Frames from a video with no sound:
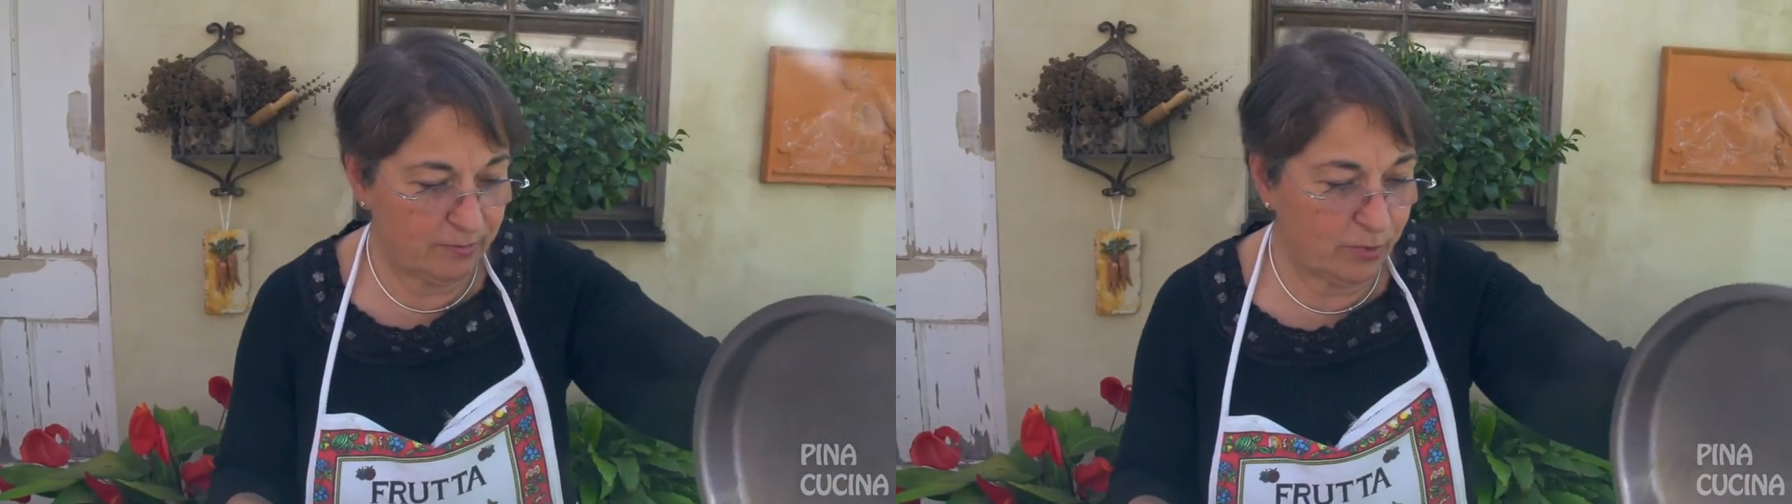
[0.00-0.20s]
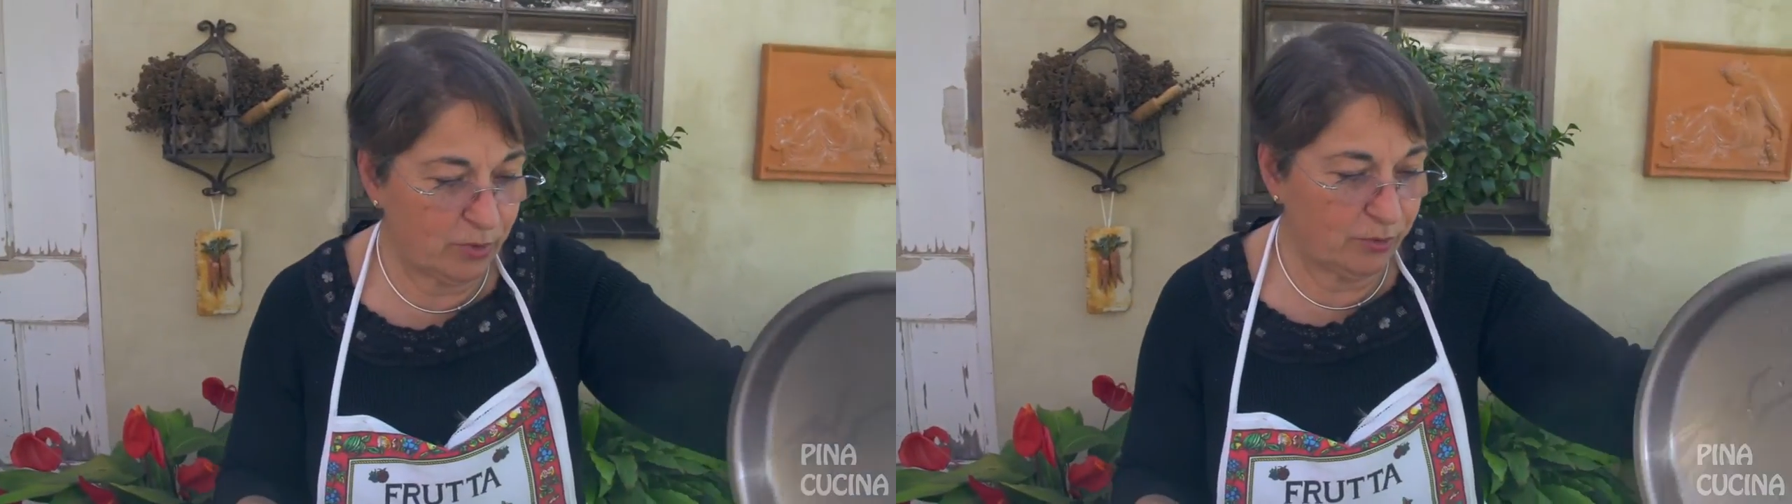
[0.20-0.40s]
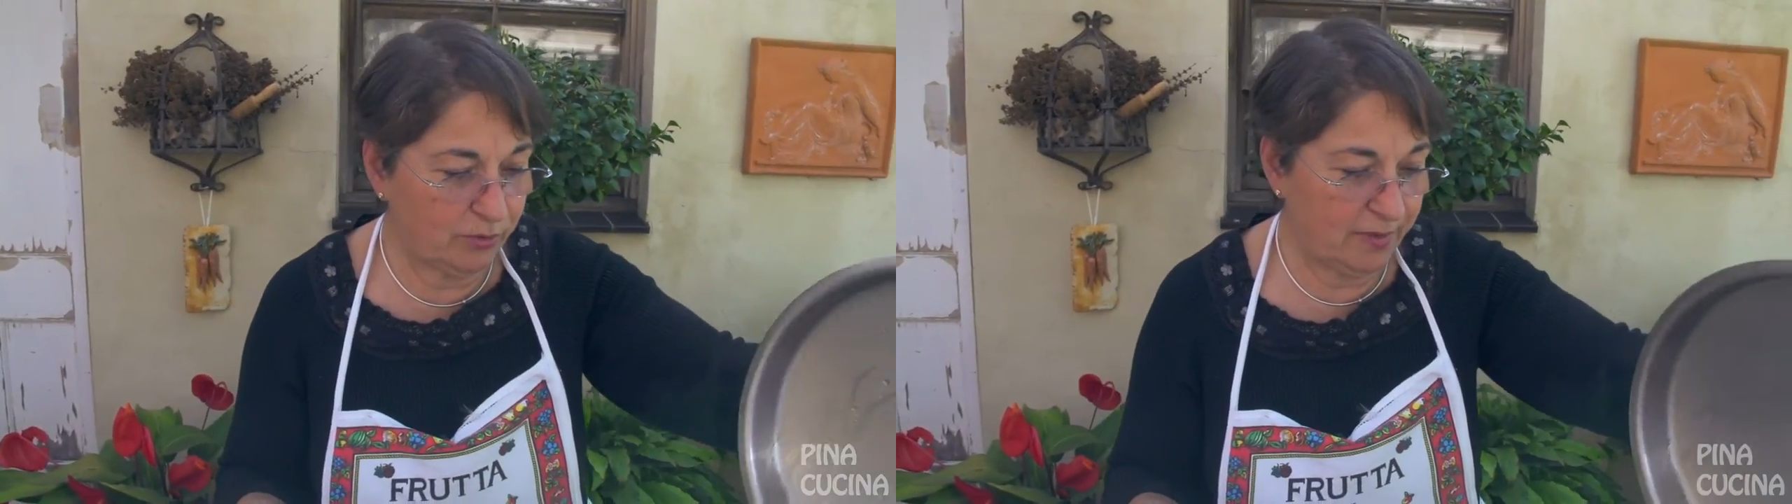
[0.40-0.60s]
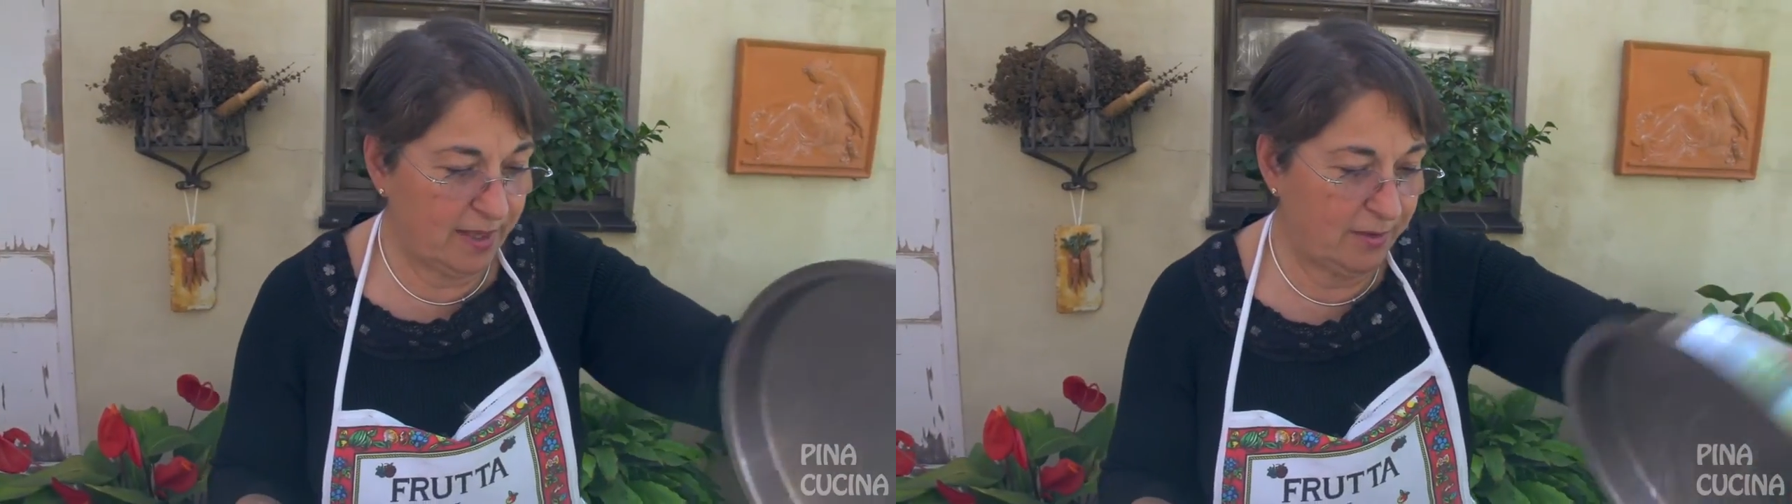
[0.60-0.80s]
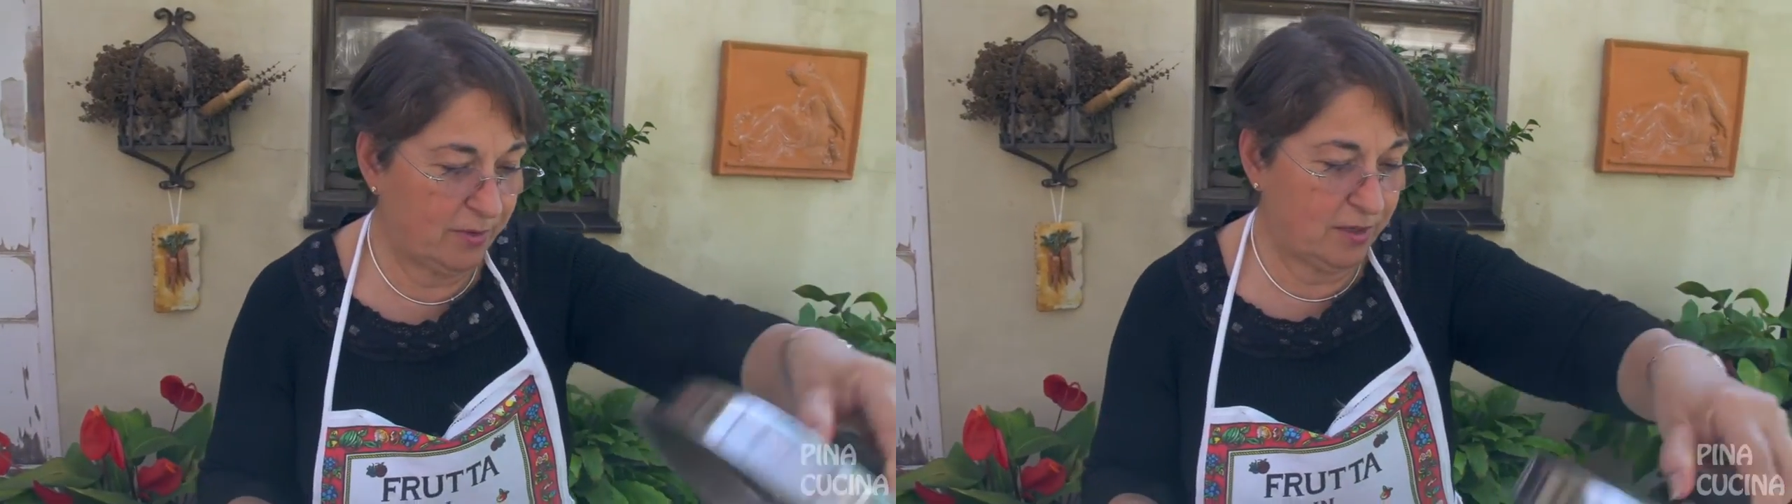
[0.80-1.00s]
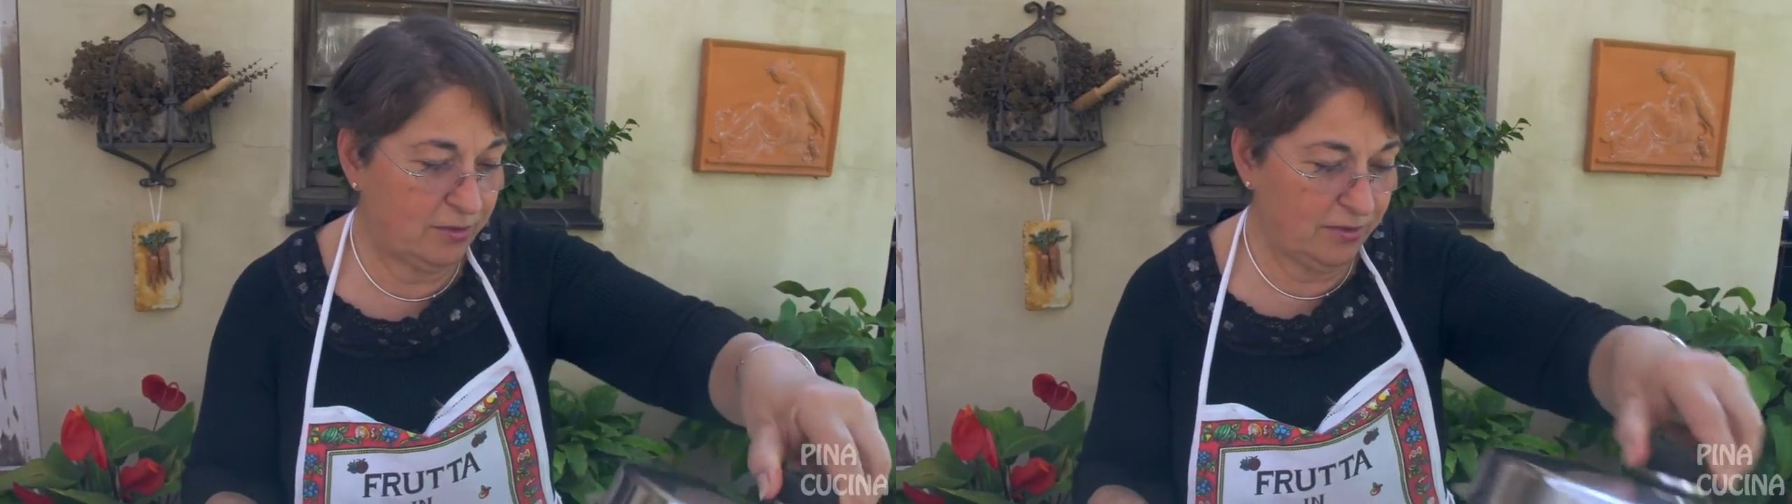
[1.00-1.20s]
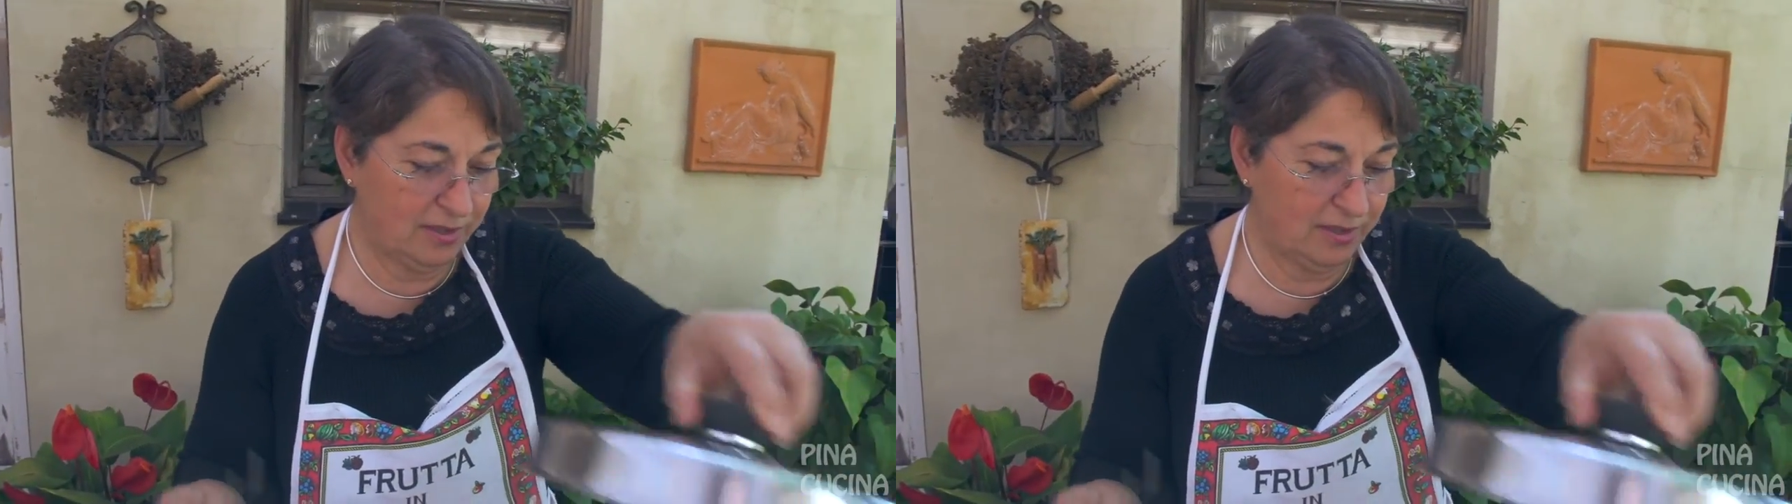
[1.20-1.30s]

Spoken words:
boil, there we go.